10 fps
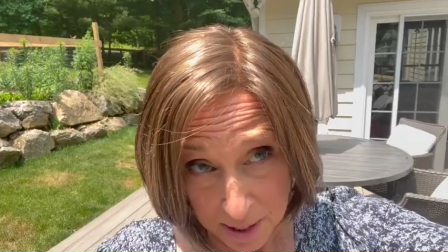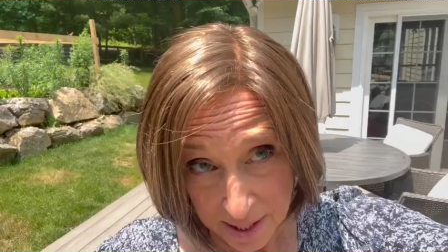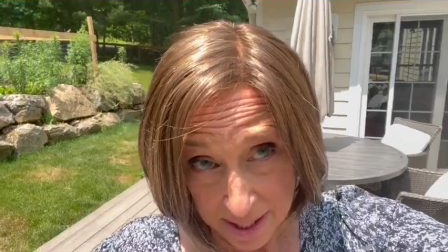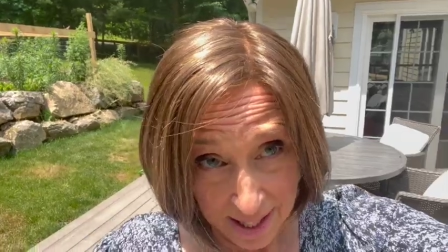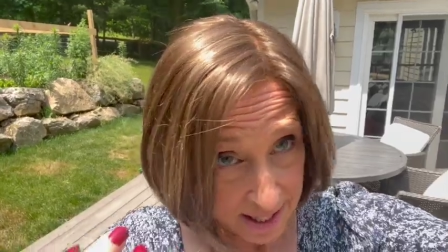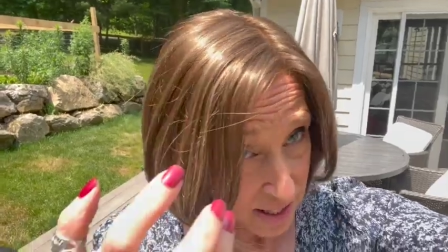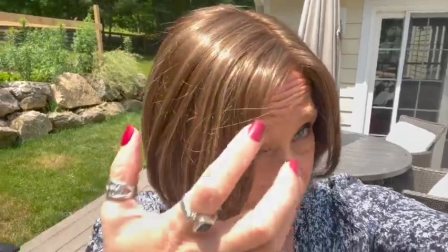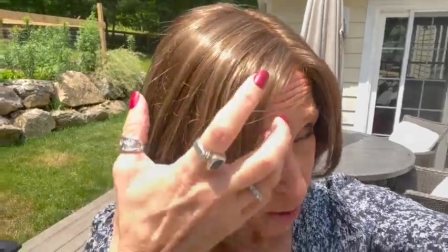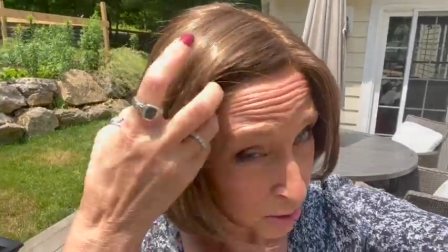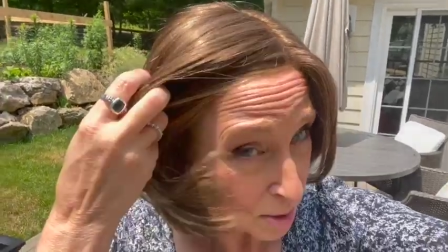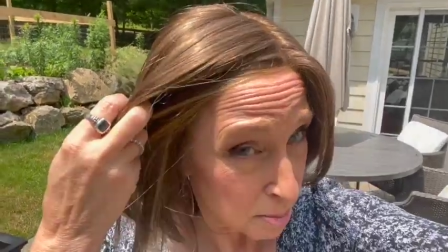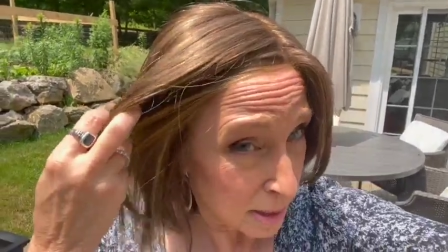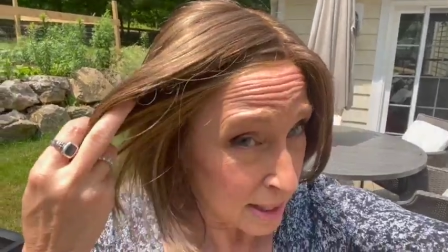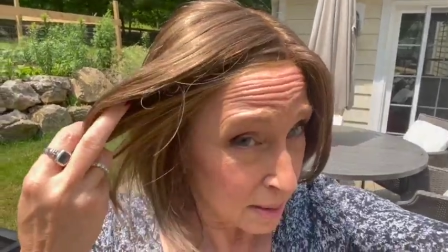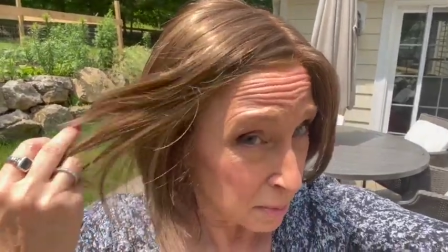you can see that it's a golden
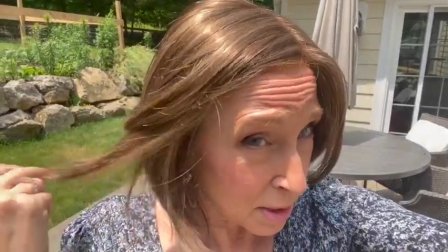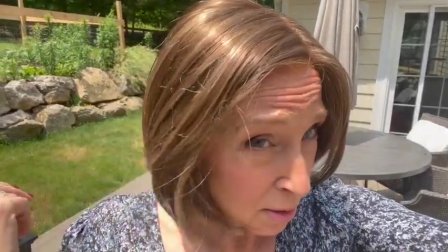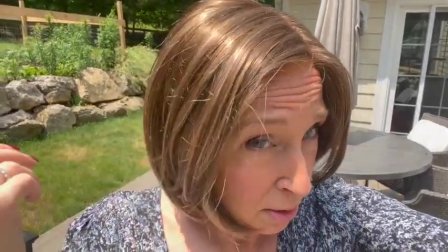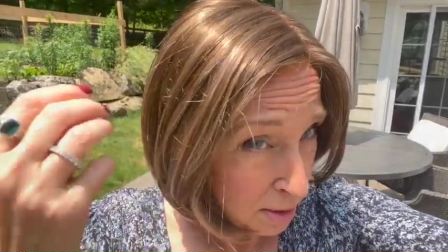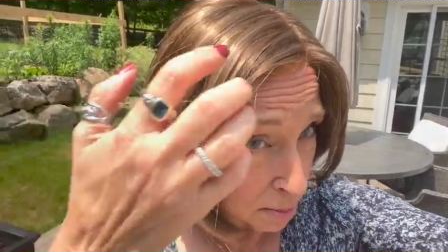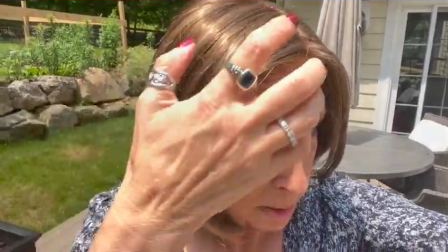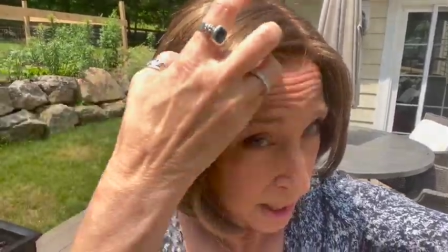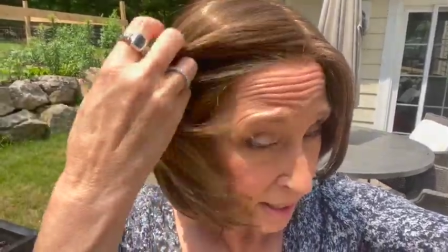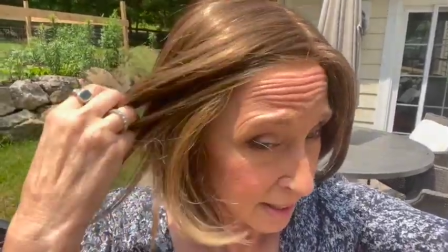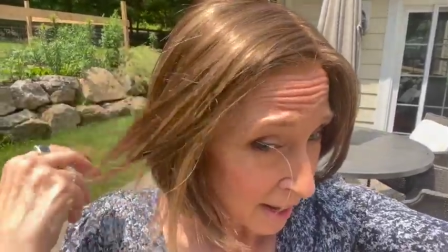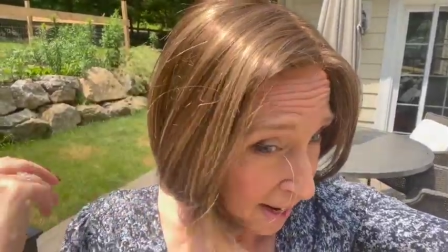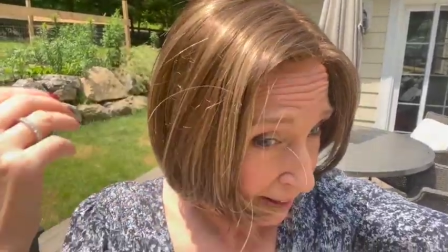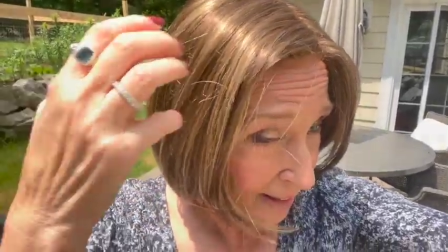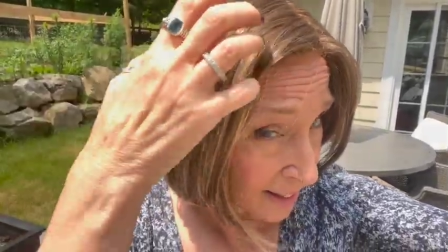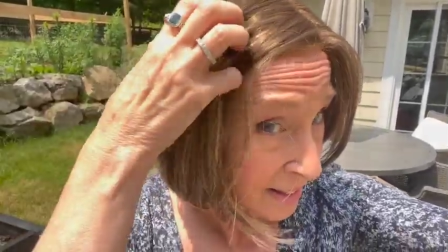brown with golden blonde
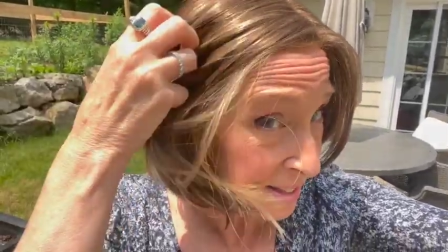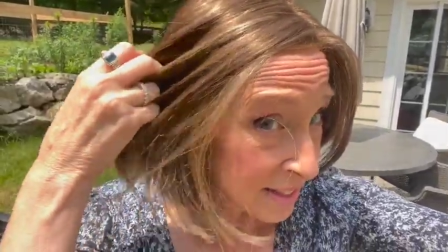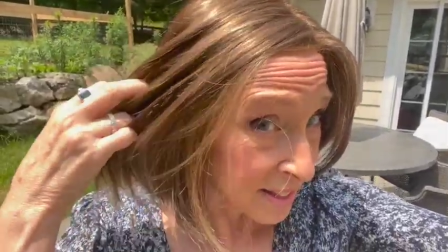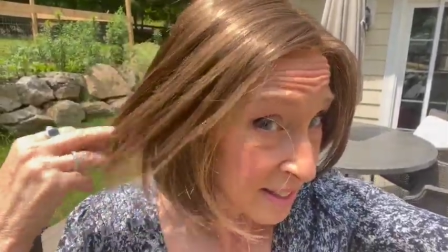highlights.